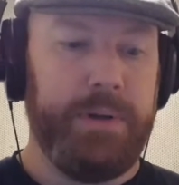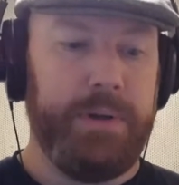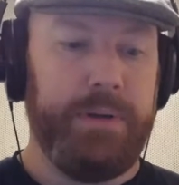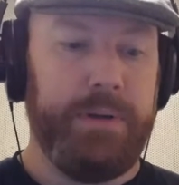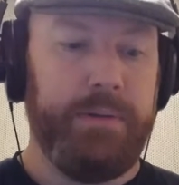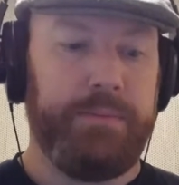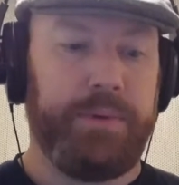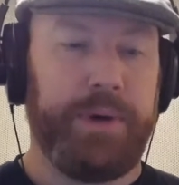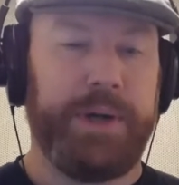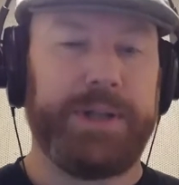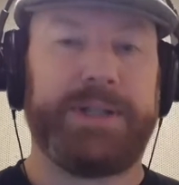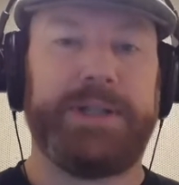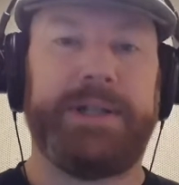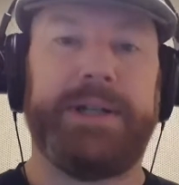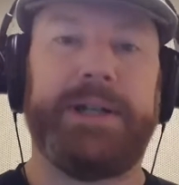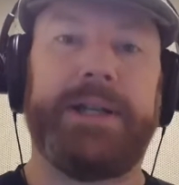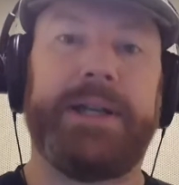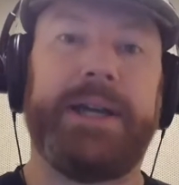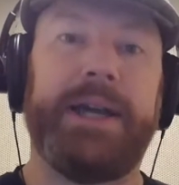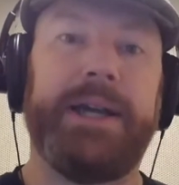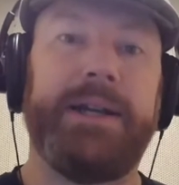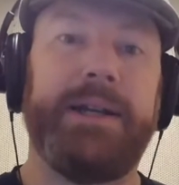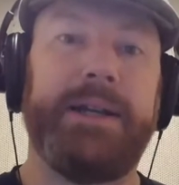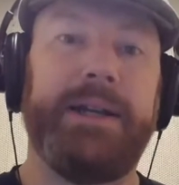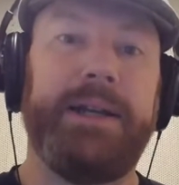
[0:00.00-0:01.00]
President
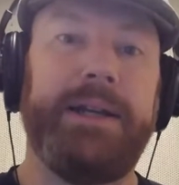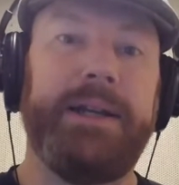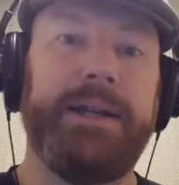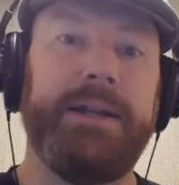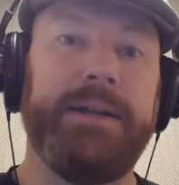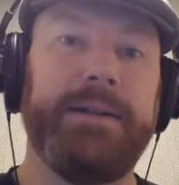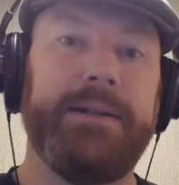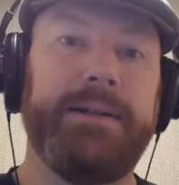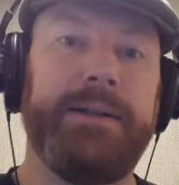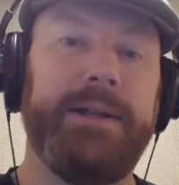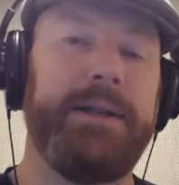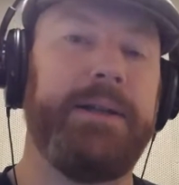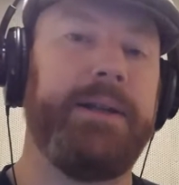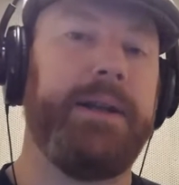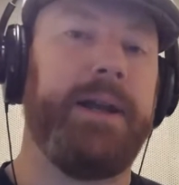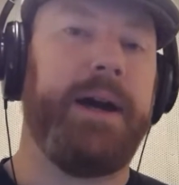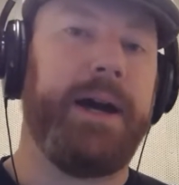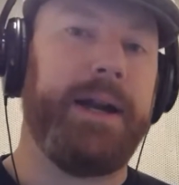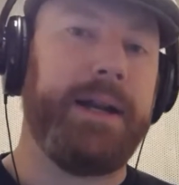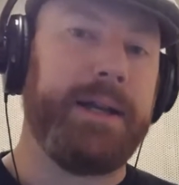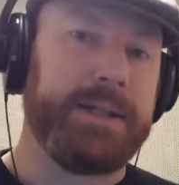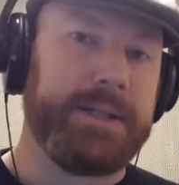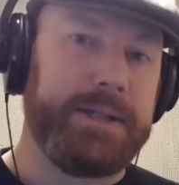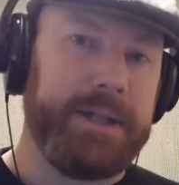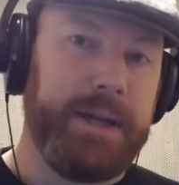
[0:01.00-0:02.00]
Kennedy did not
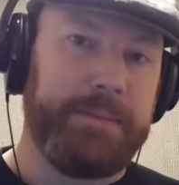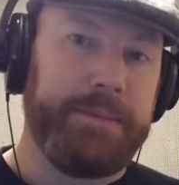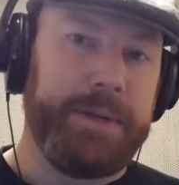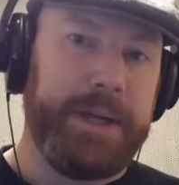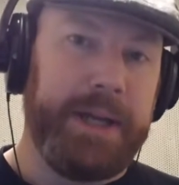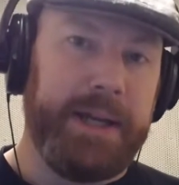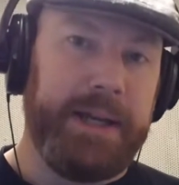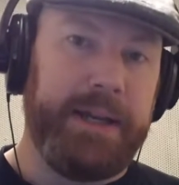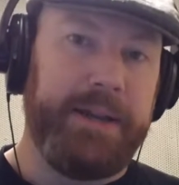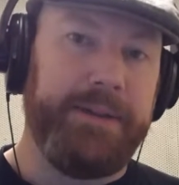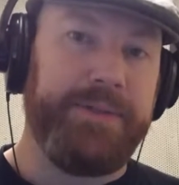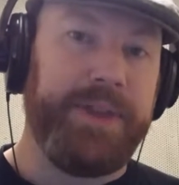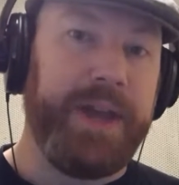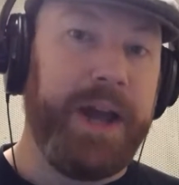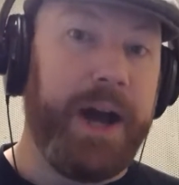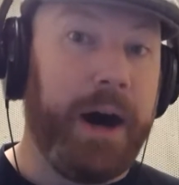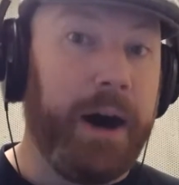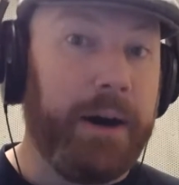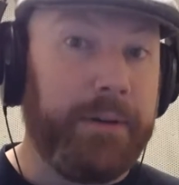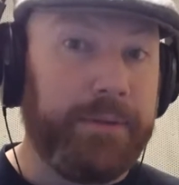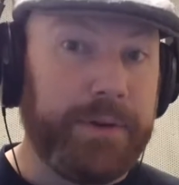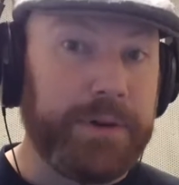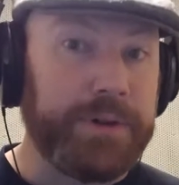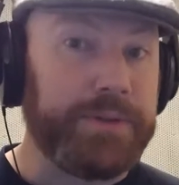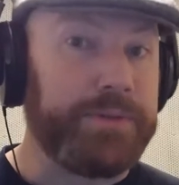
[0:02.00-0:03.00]
accept any of the
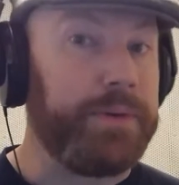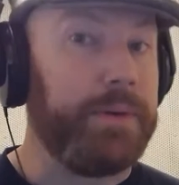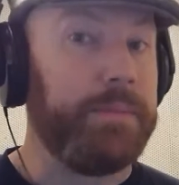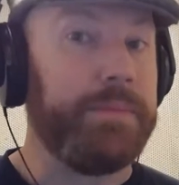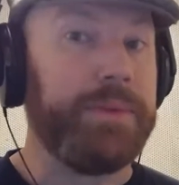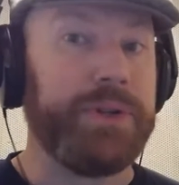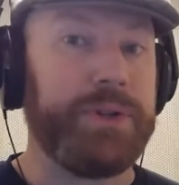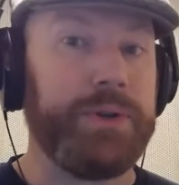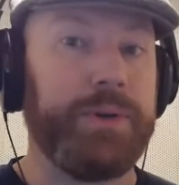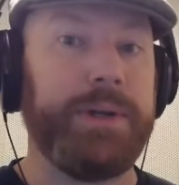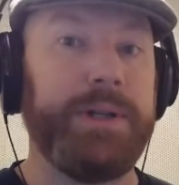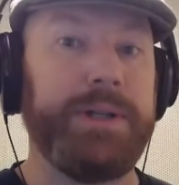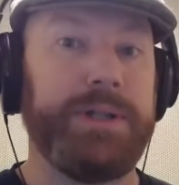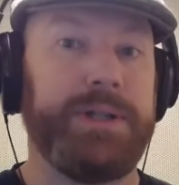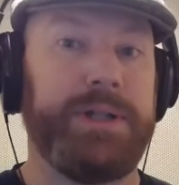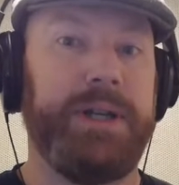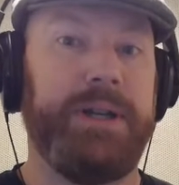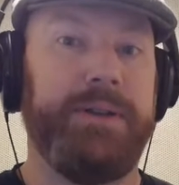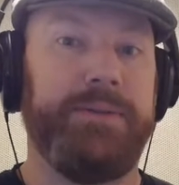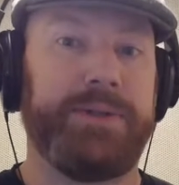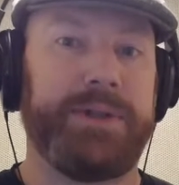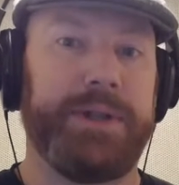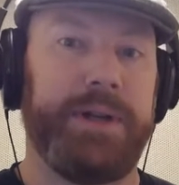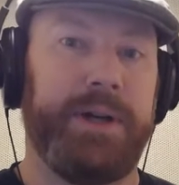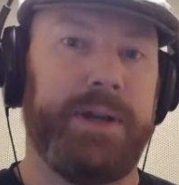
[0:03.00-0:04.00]
offers from the Joint
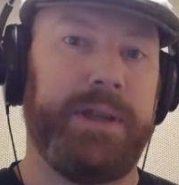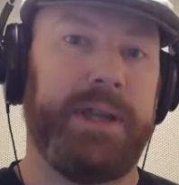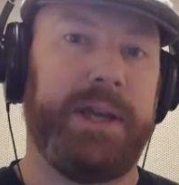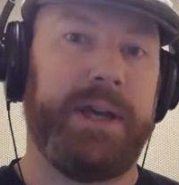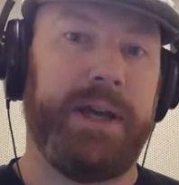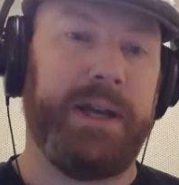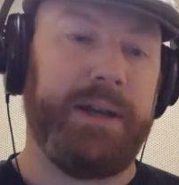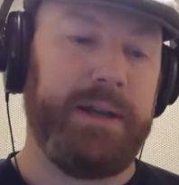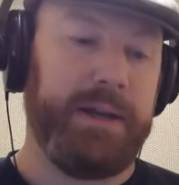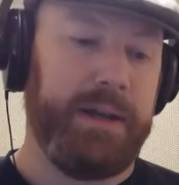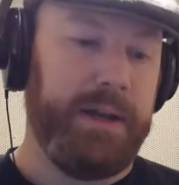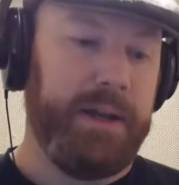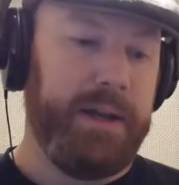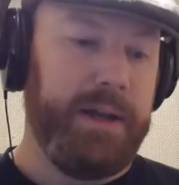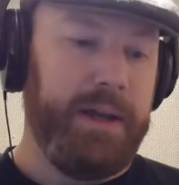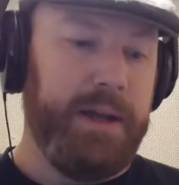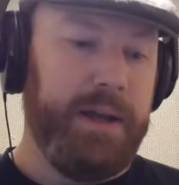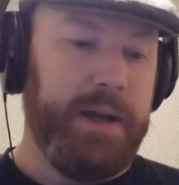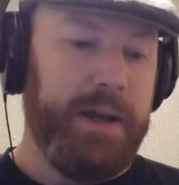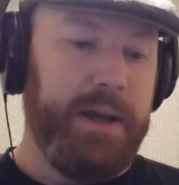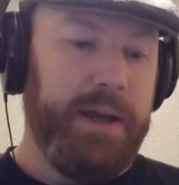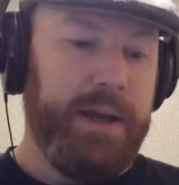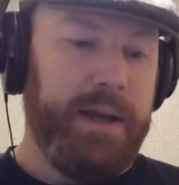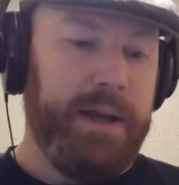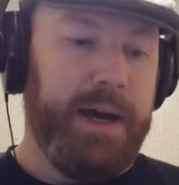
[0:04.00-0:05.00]
Chiefs on that,
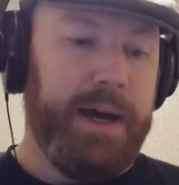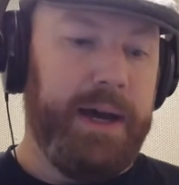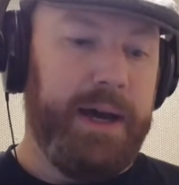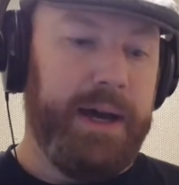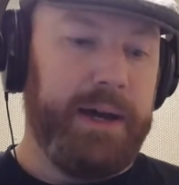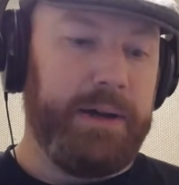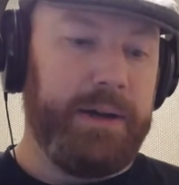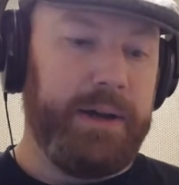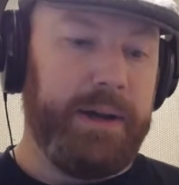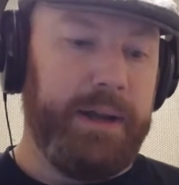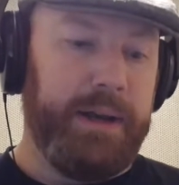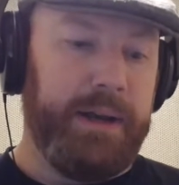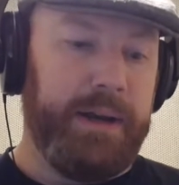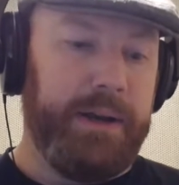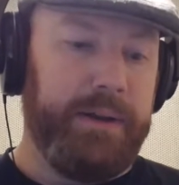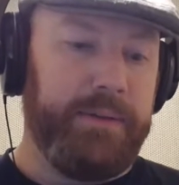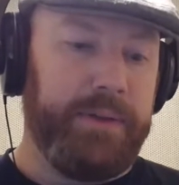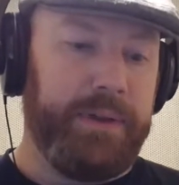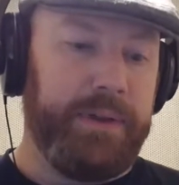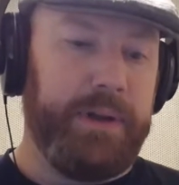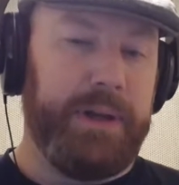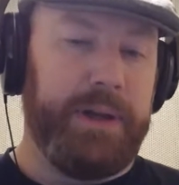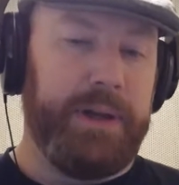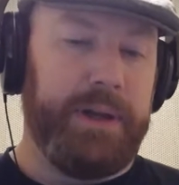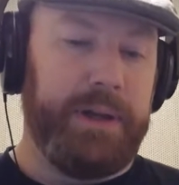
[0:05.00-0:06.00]
any of
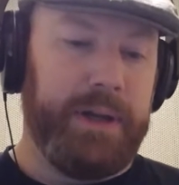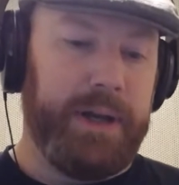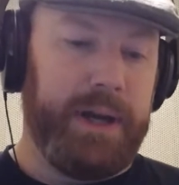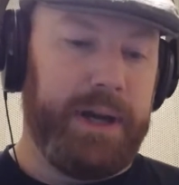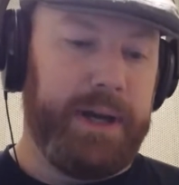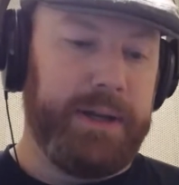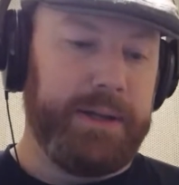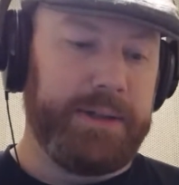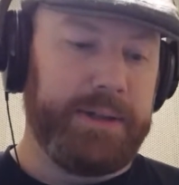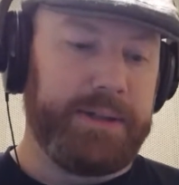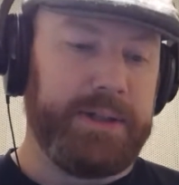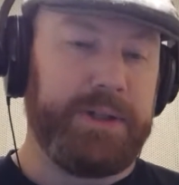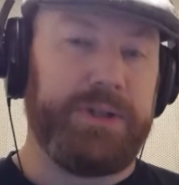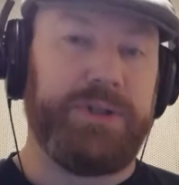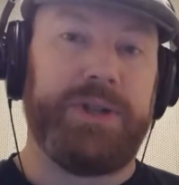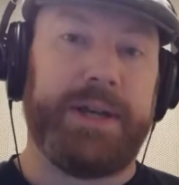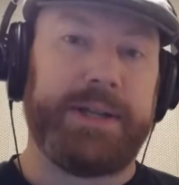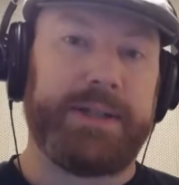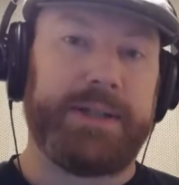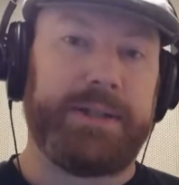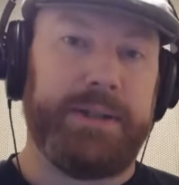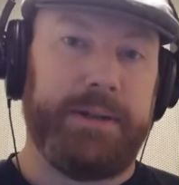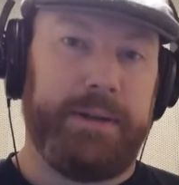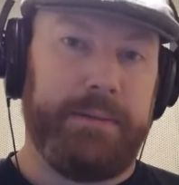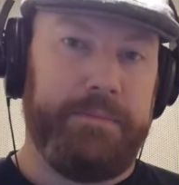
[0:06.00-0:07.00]
the
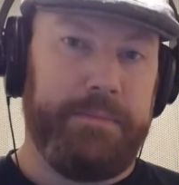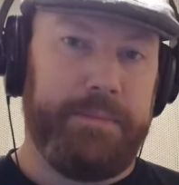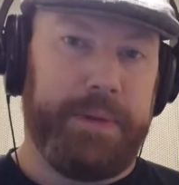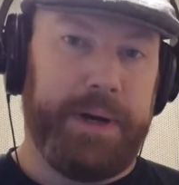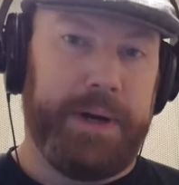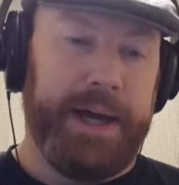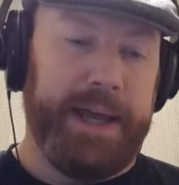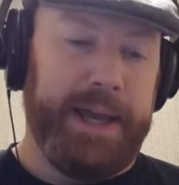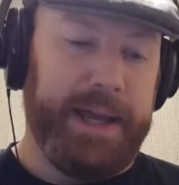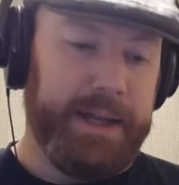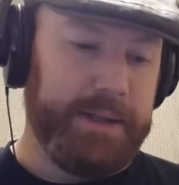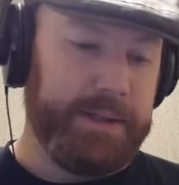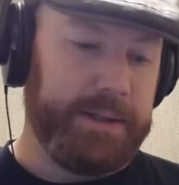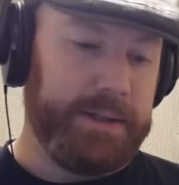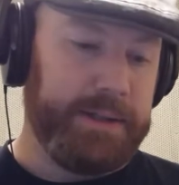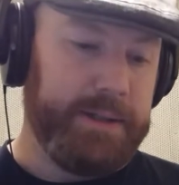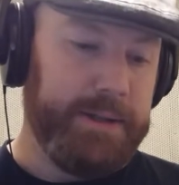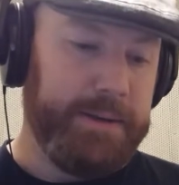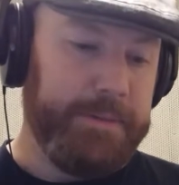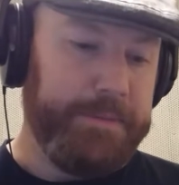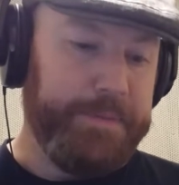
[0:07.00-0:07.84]
suggested plans.